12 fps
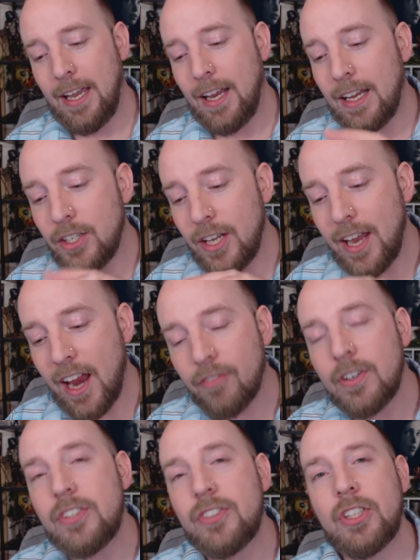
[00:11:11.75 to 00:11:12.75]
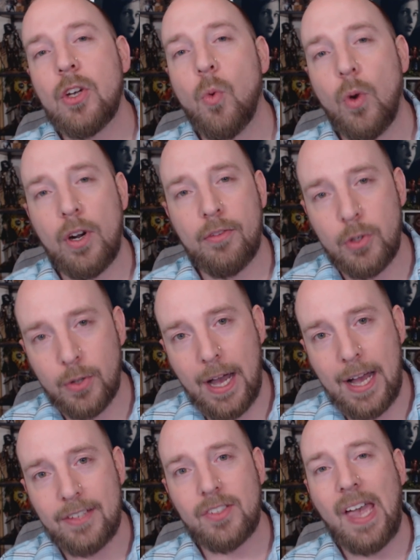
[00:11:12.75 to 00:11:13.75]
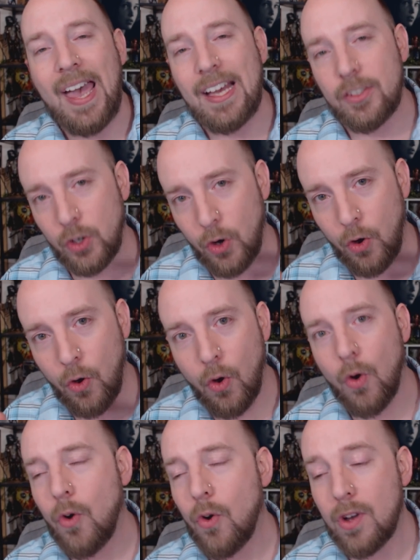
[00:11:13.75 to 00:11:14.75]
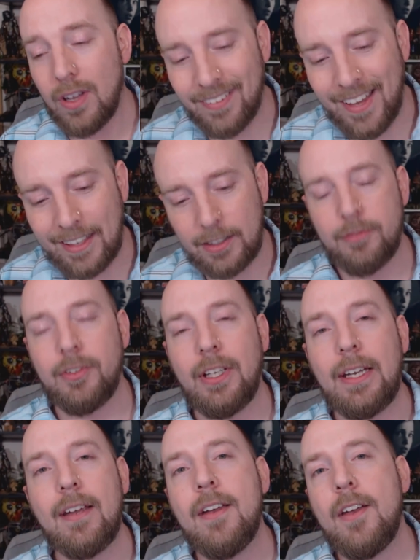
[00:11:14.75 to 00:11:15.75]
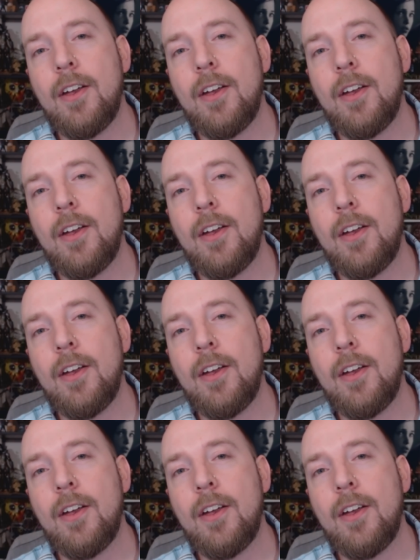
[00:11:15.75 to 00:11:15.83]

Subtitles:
And every single one of you guys, as a whole, collectively,